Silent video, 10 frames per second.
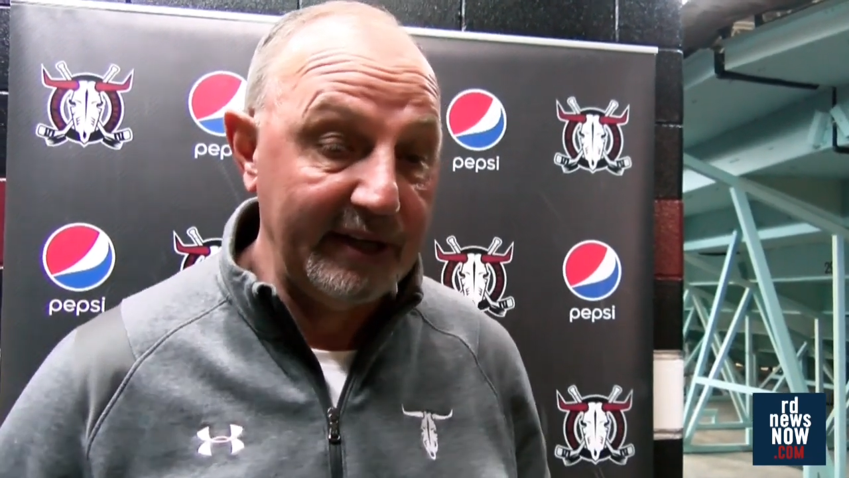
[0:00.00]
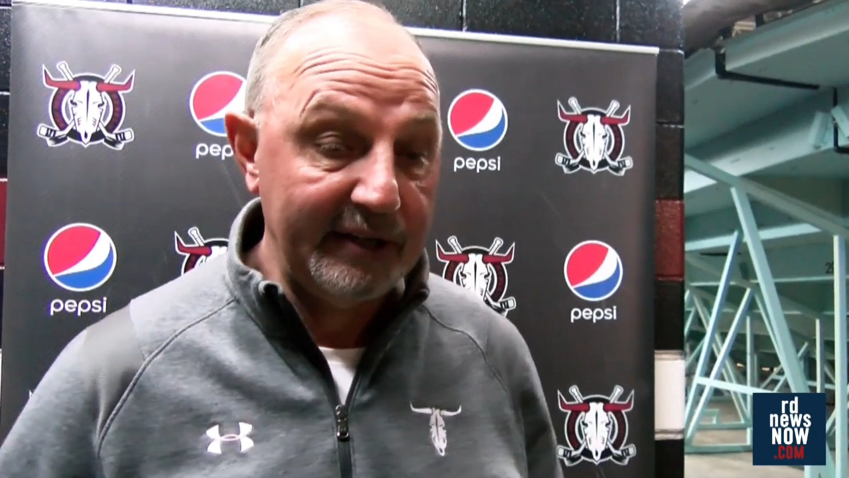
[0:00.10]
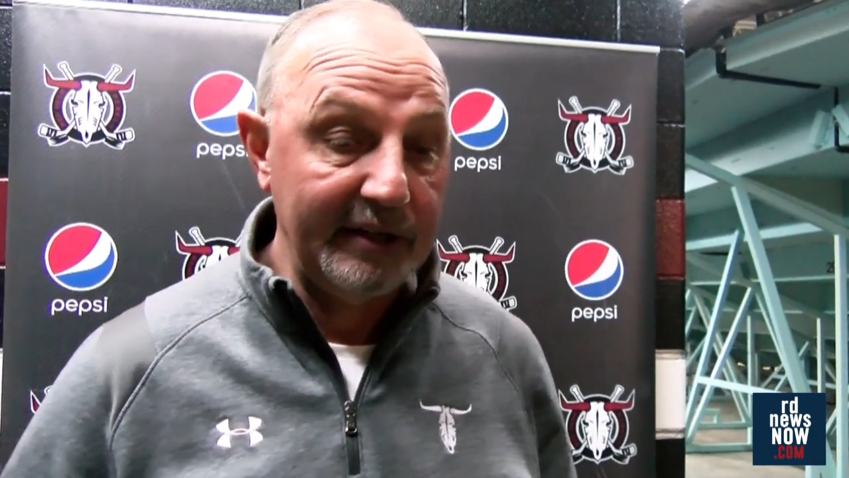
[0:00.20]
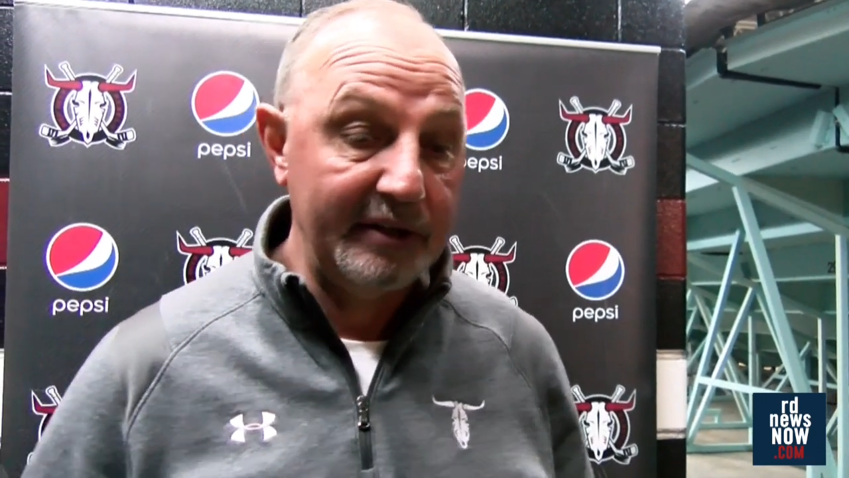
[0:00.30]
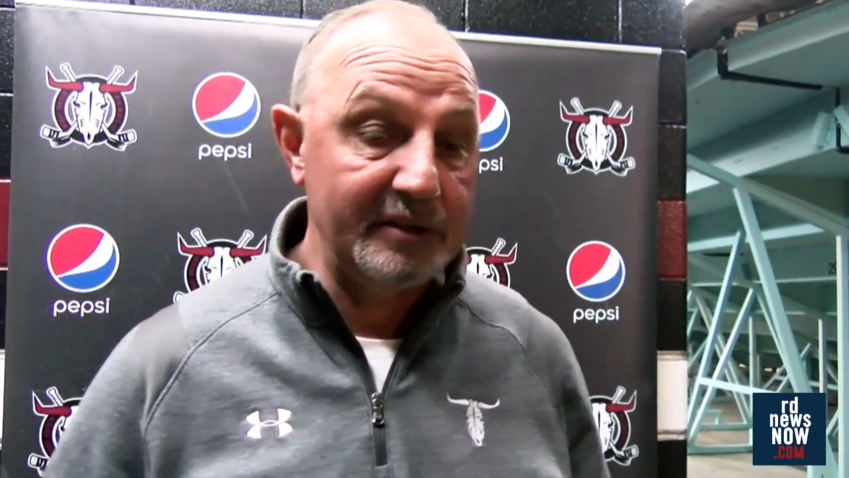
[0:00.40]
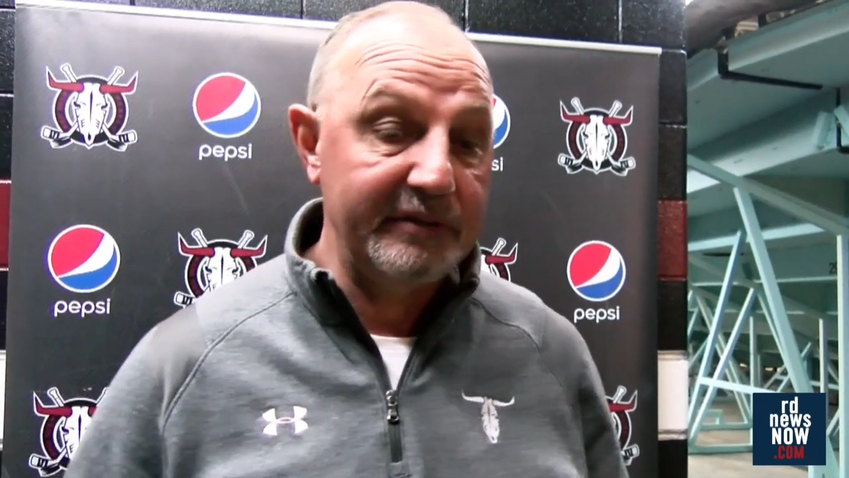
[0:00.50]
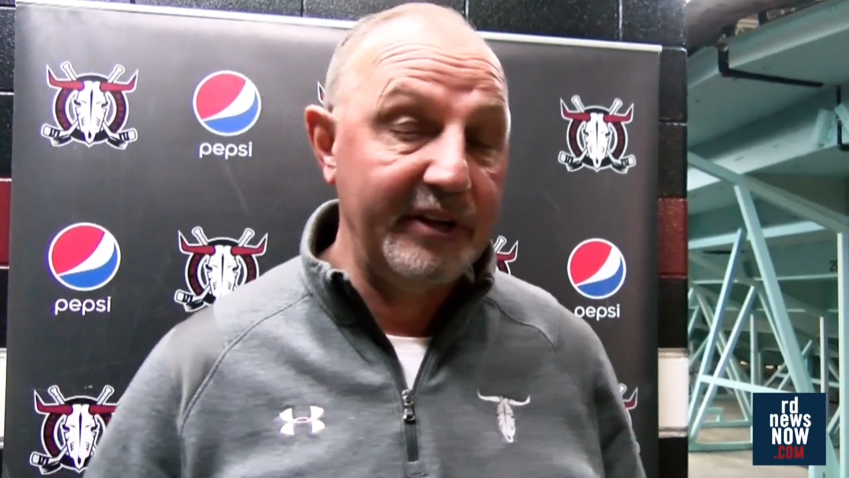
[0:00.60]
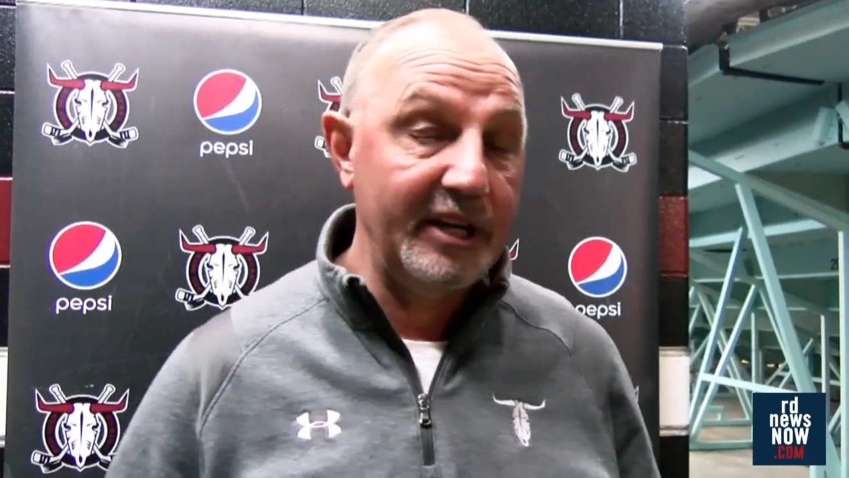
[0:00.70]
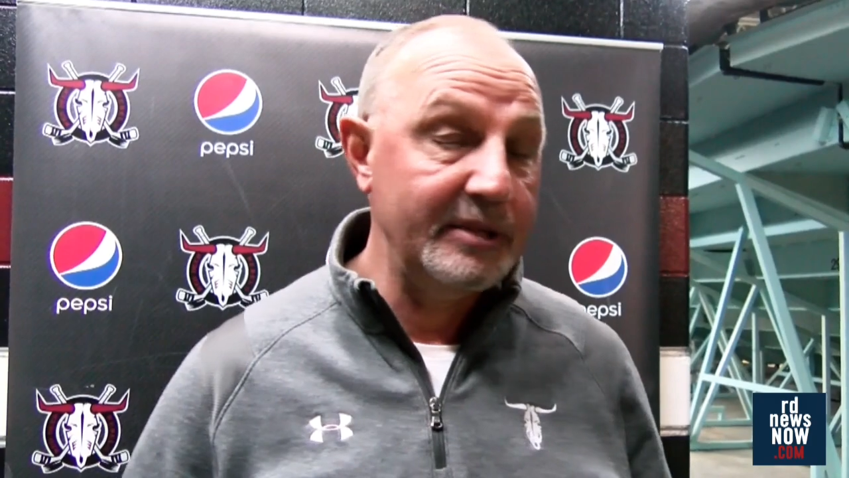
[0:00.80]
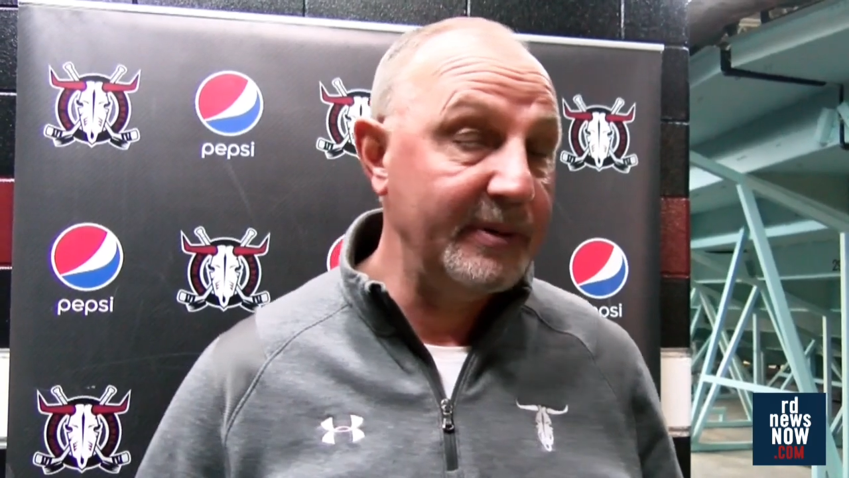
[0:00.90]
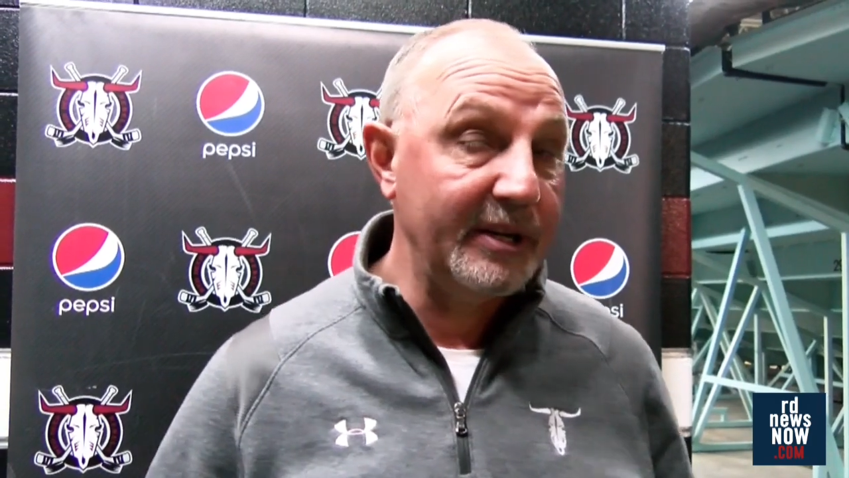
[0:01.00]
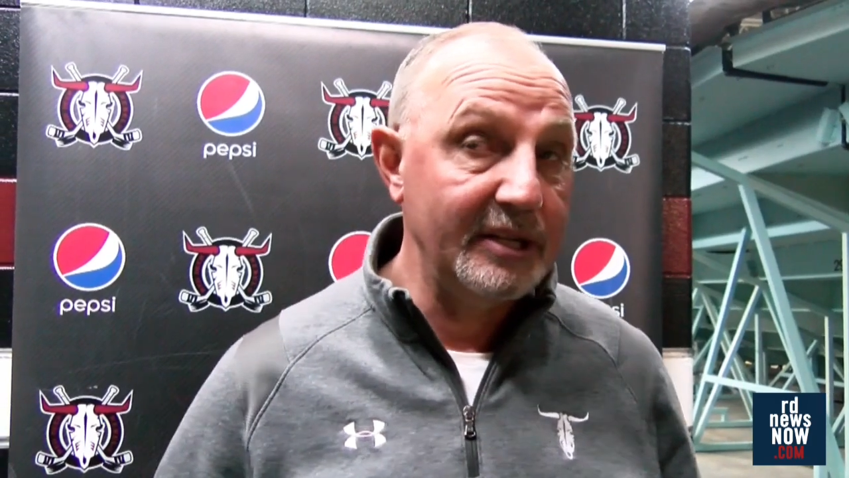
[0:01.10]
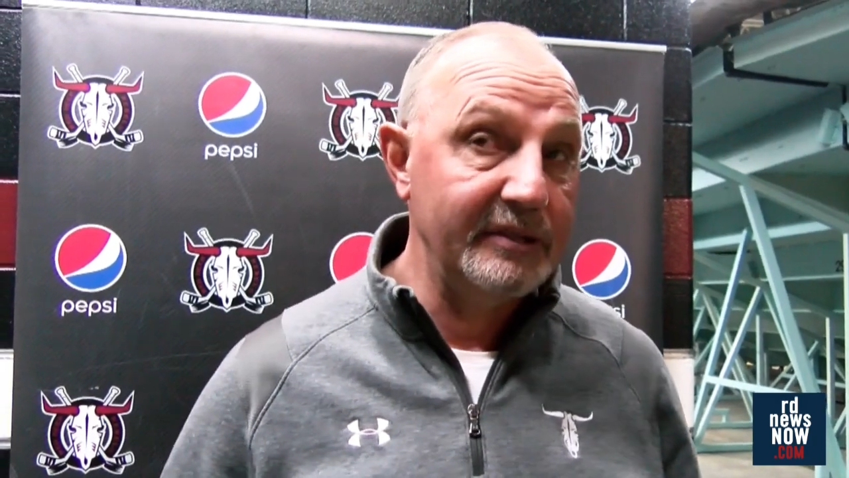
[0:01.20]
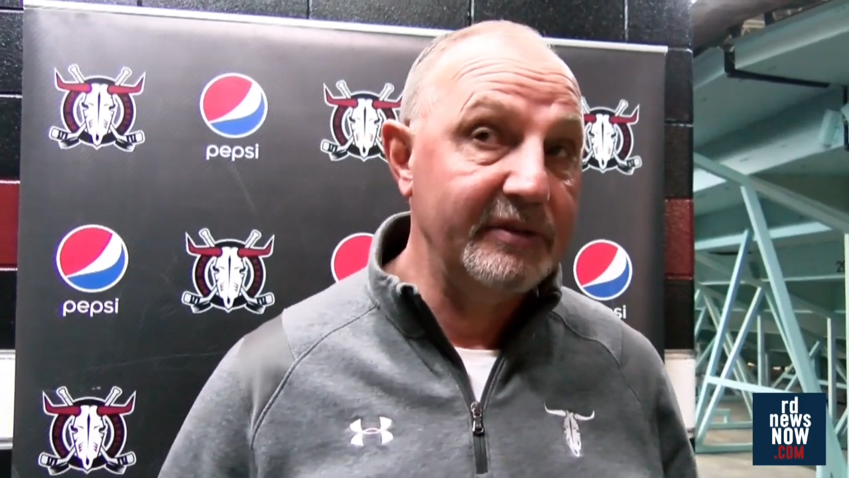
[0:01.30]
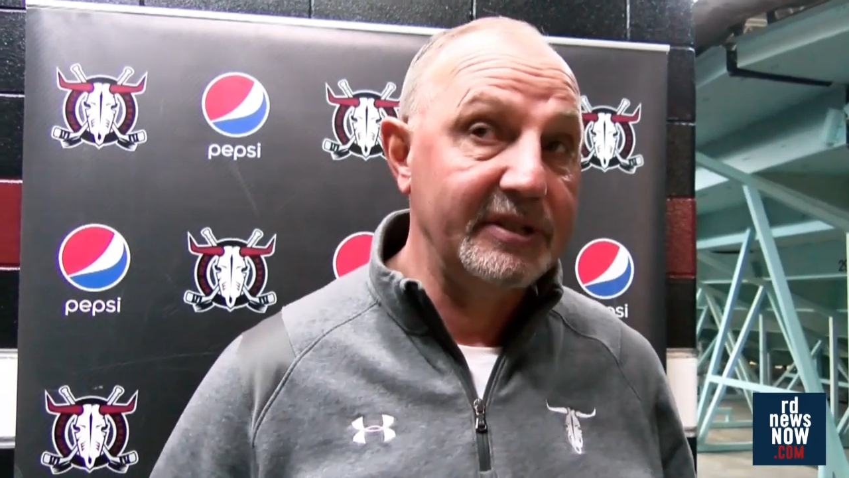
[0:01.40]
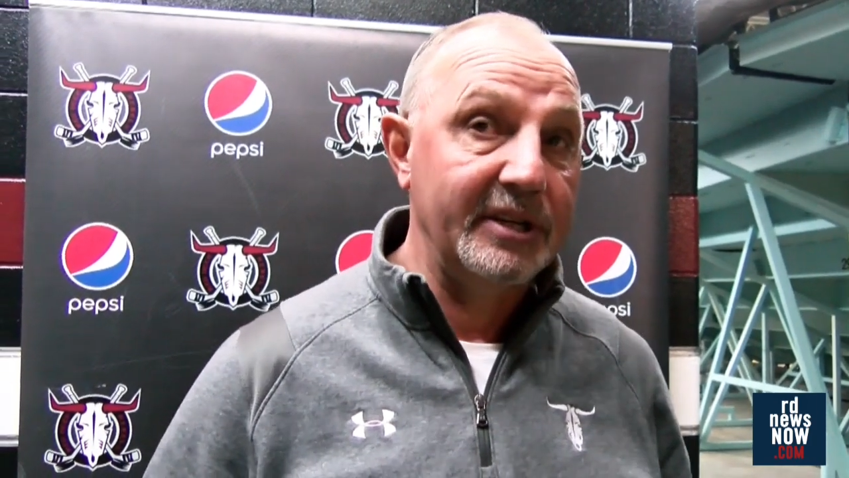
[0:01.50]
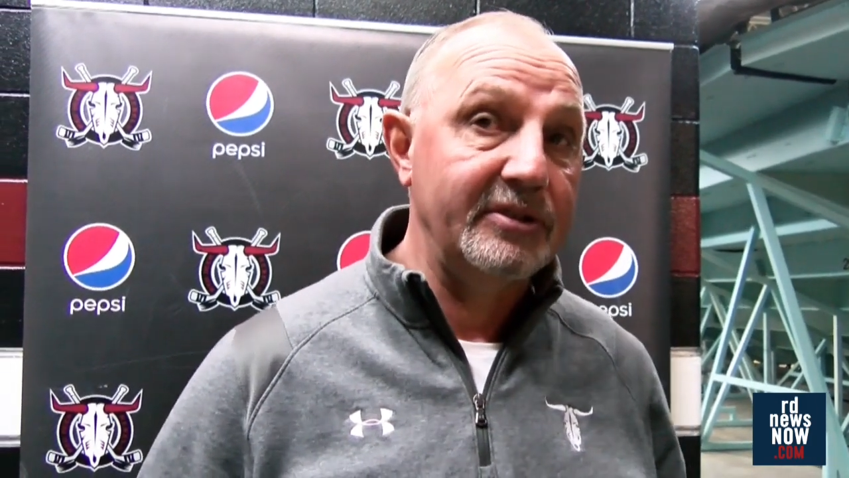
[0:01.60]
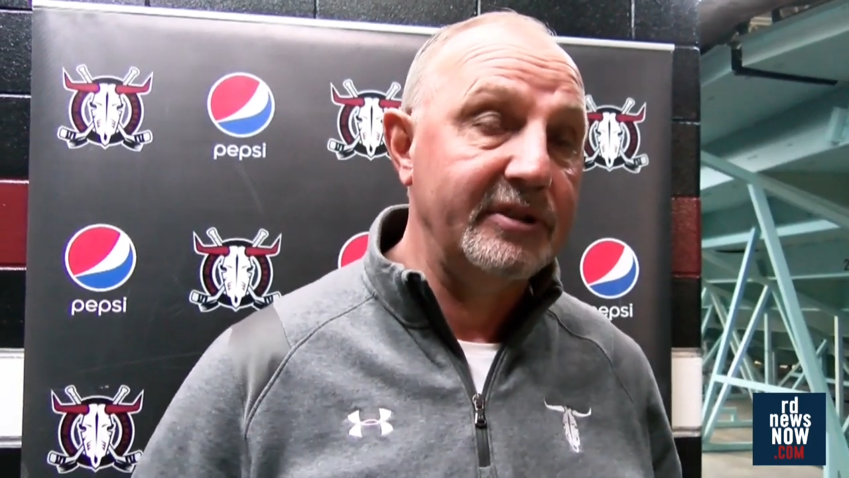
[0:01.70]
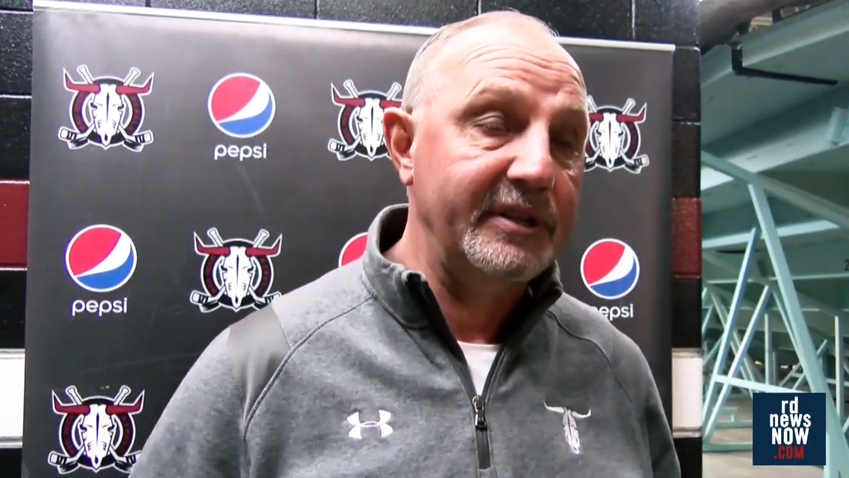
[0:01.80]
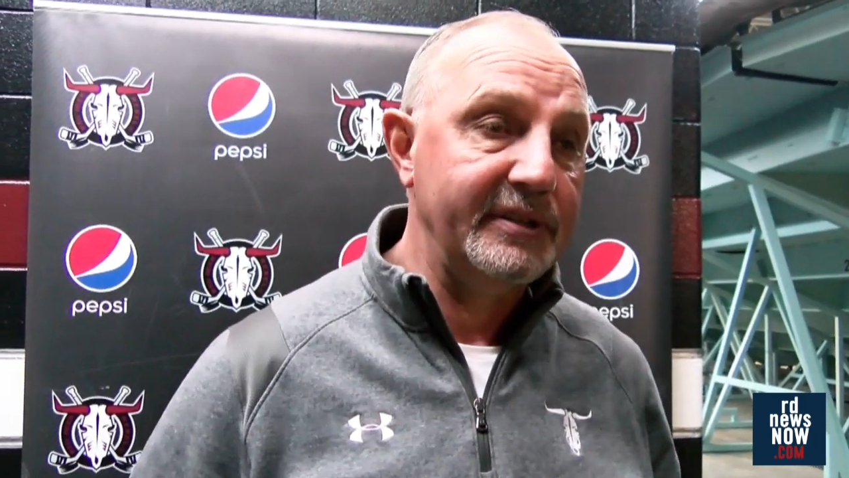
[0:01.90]
18 years of age because of his
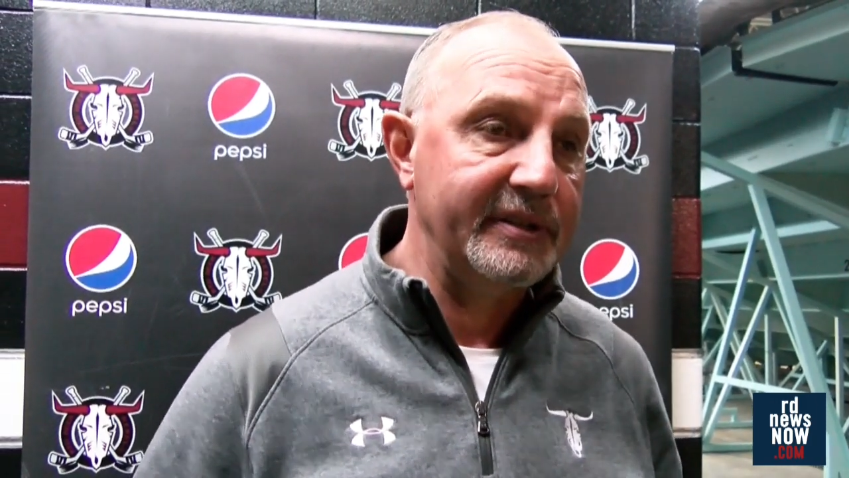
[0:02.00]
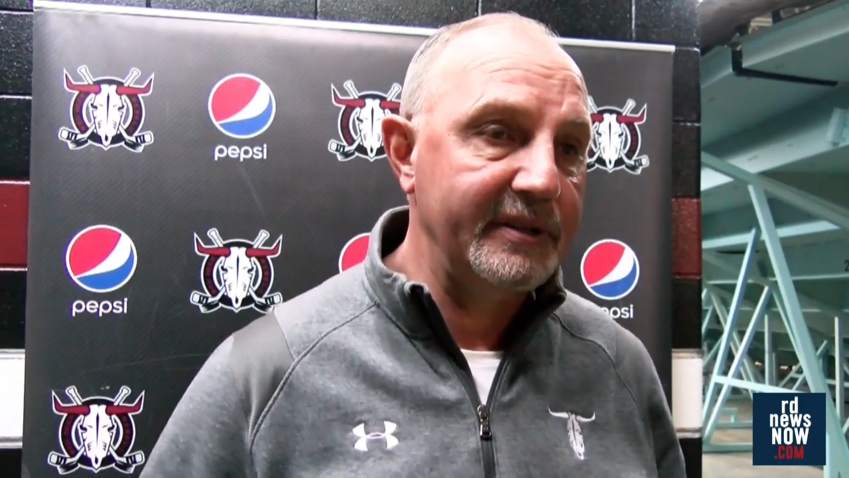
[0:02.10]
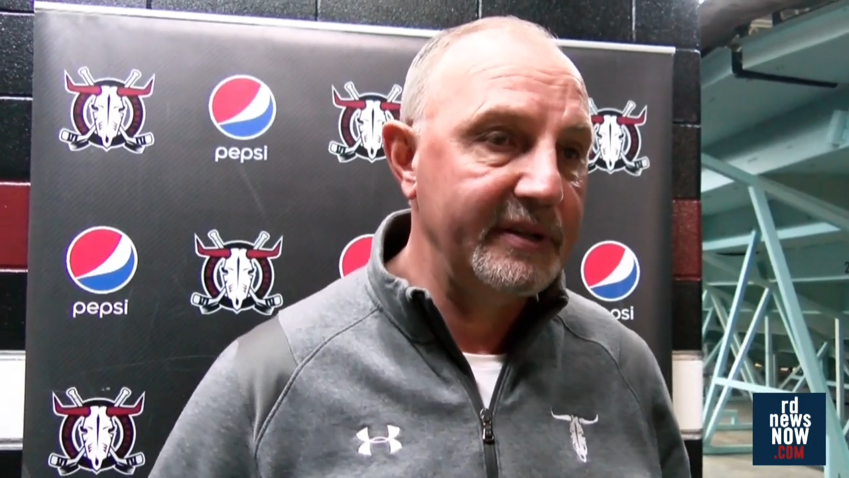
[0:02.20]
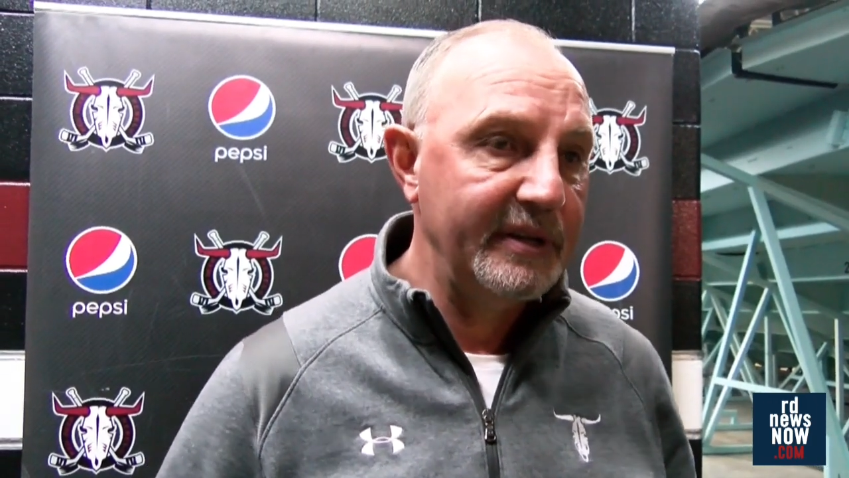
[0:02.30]
injuries, and